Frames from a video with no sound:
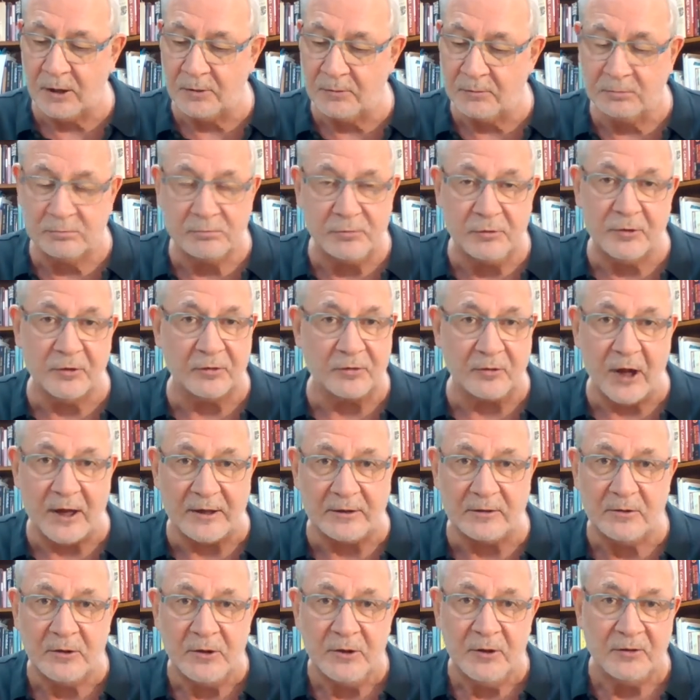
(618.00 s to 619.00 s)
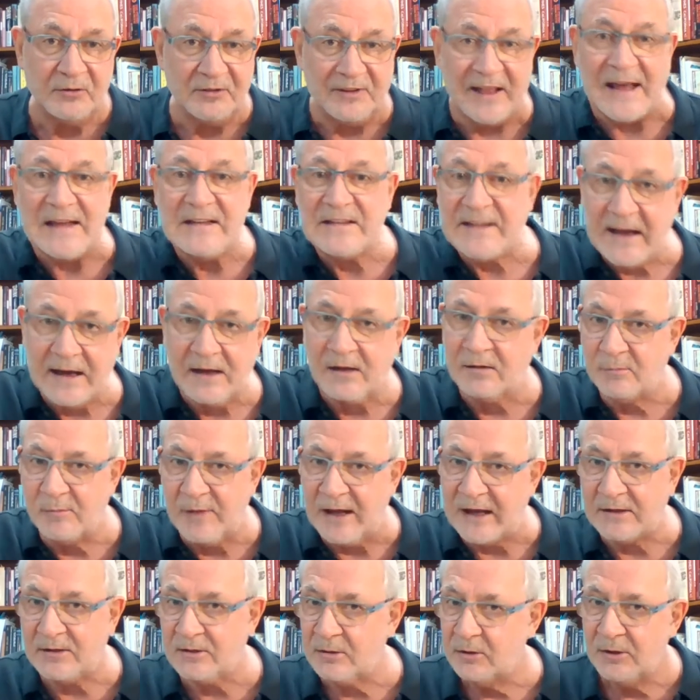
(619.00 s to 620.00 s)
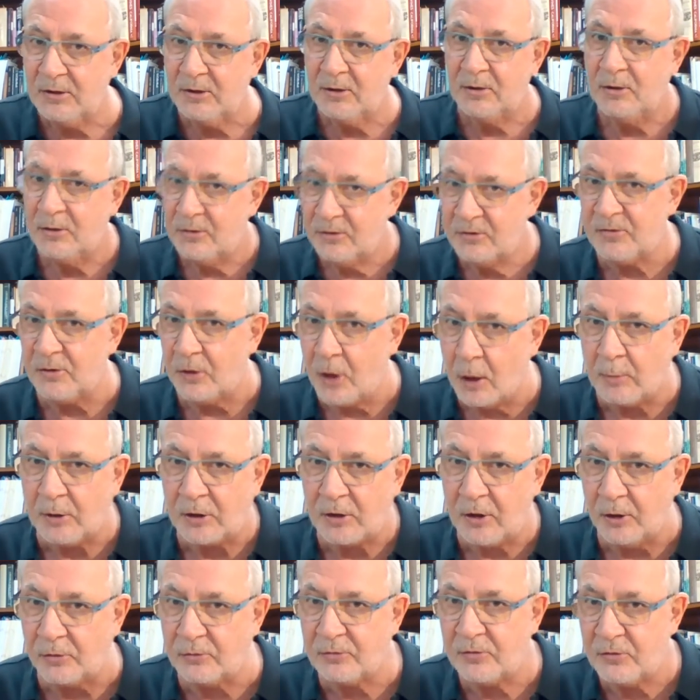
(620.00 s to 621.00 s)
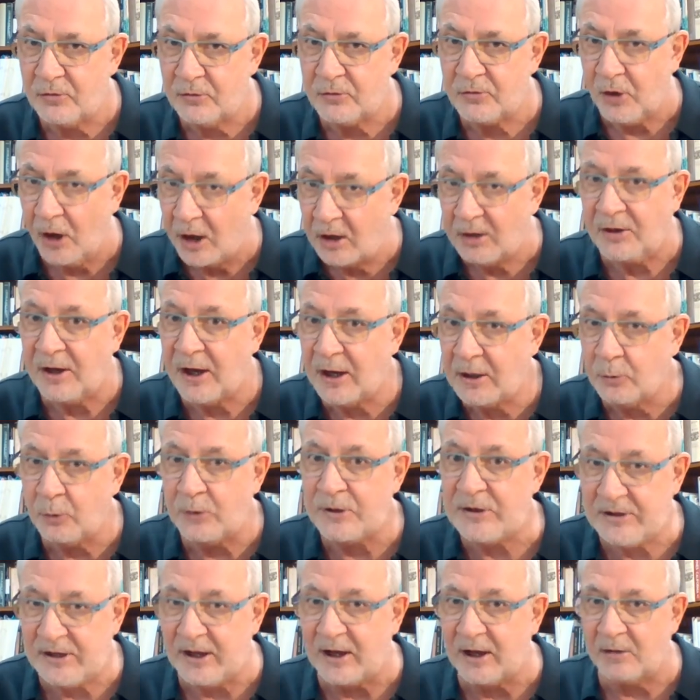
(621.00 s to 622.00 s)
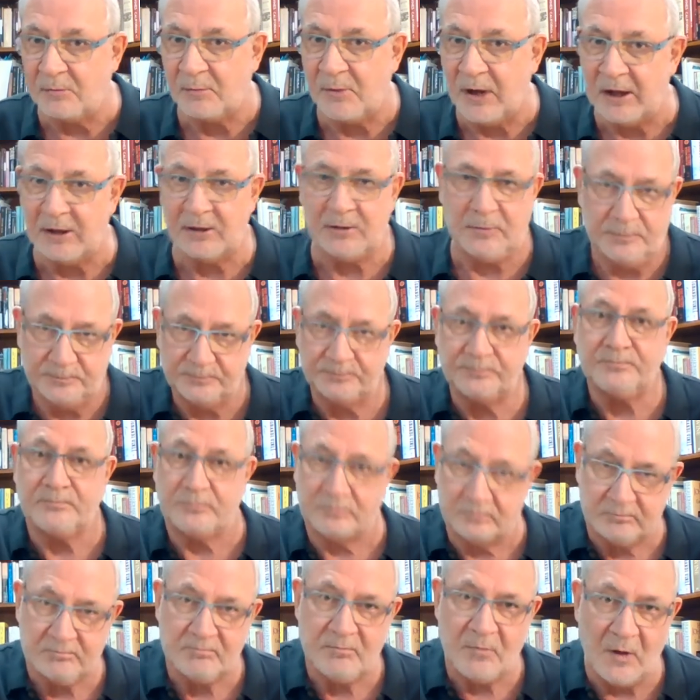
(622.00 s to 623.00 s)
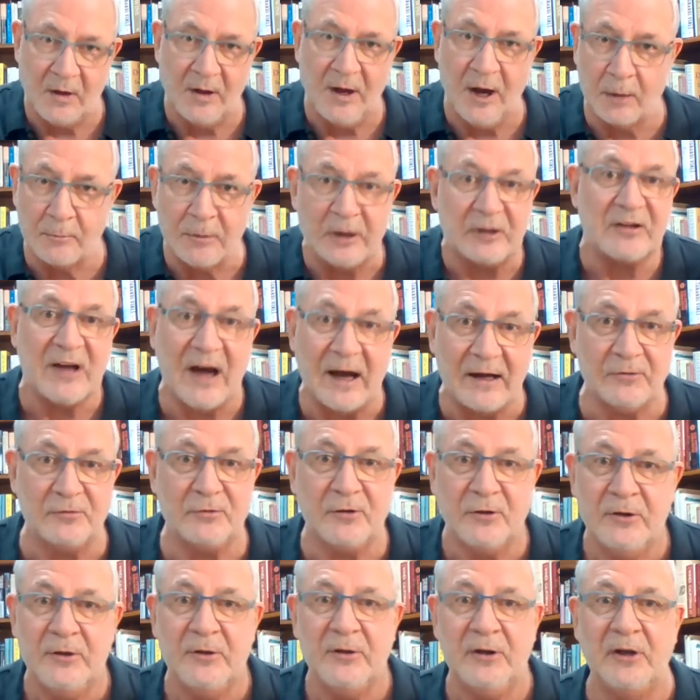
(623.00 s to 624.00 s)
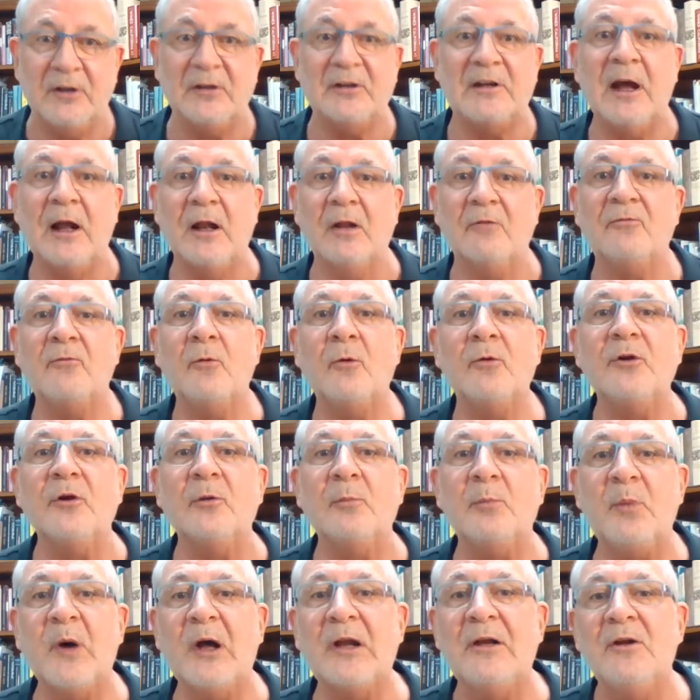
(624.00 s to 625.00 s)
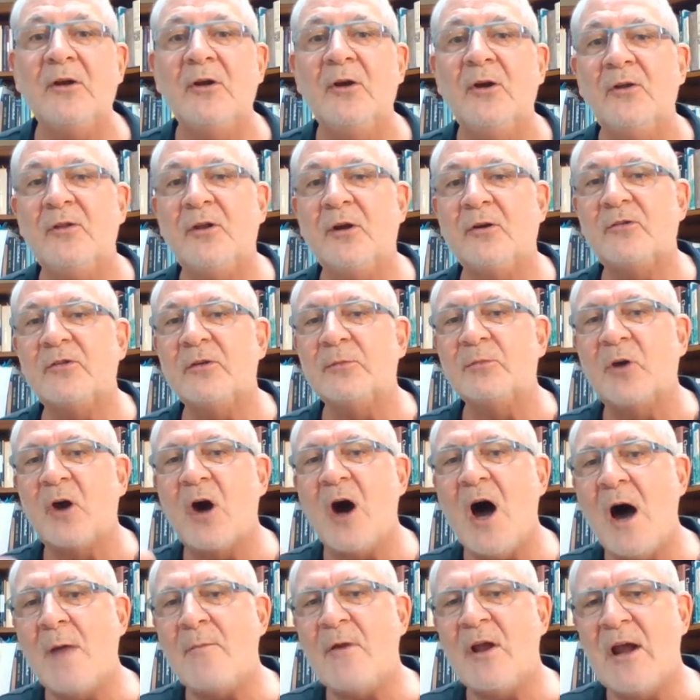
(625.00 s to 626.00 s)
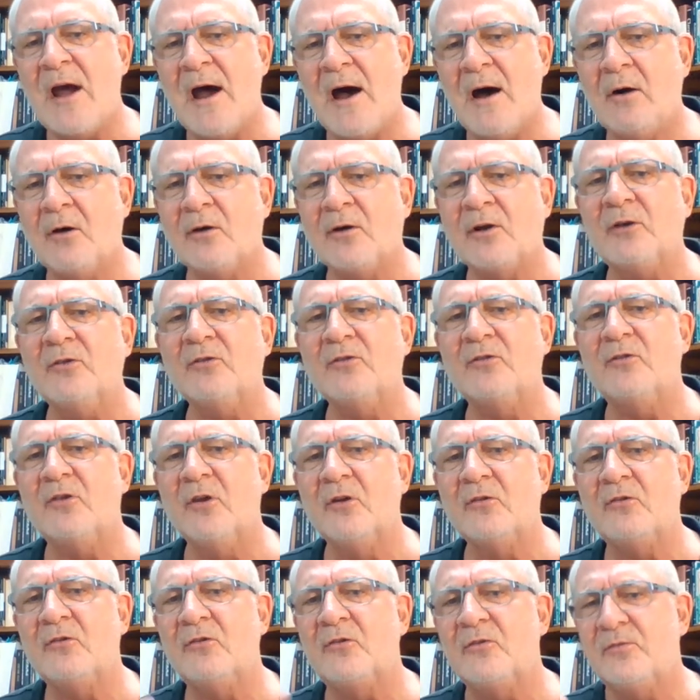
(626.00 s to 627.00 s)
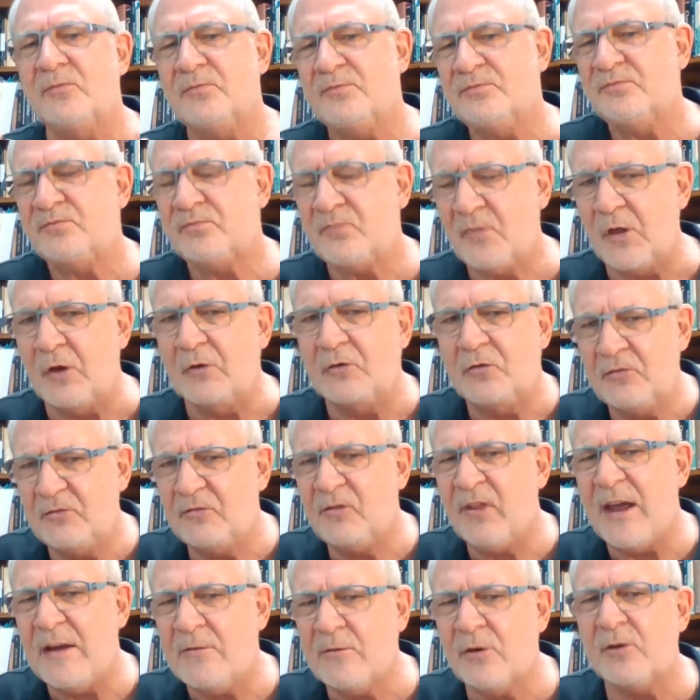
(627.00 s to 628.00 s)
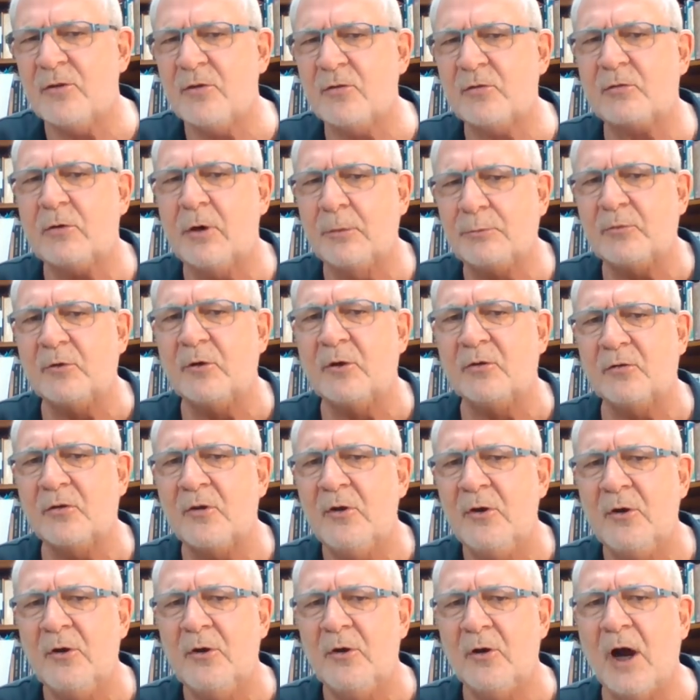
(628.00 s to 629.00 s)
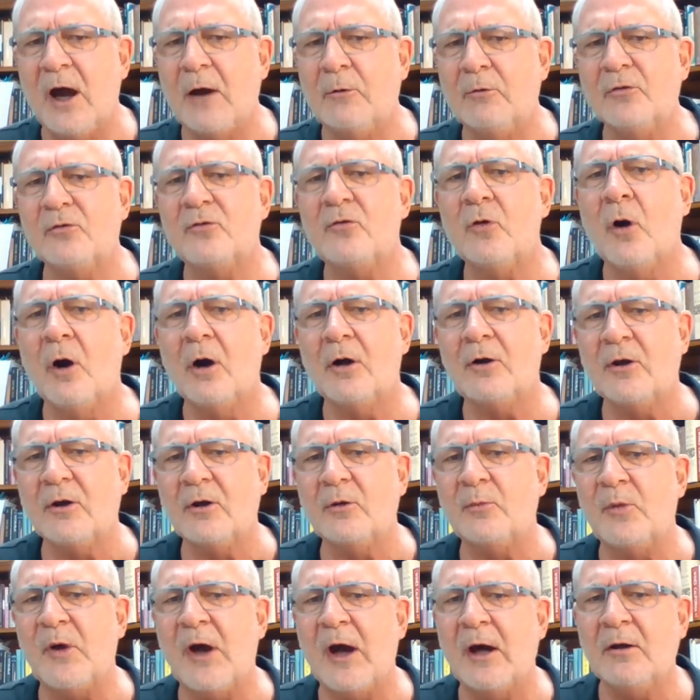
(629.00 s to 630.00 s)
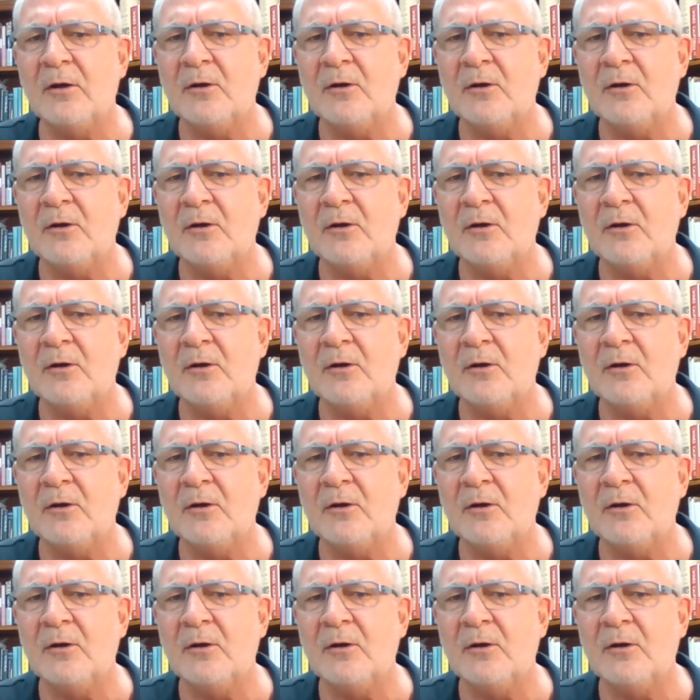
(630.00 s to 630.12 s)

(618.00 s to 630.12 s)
just like they can't make Sonoma Coast Chardonnay, we can't make Hermitage in California. But there's some commonalities, those flavor descriptors I was talking about.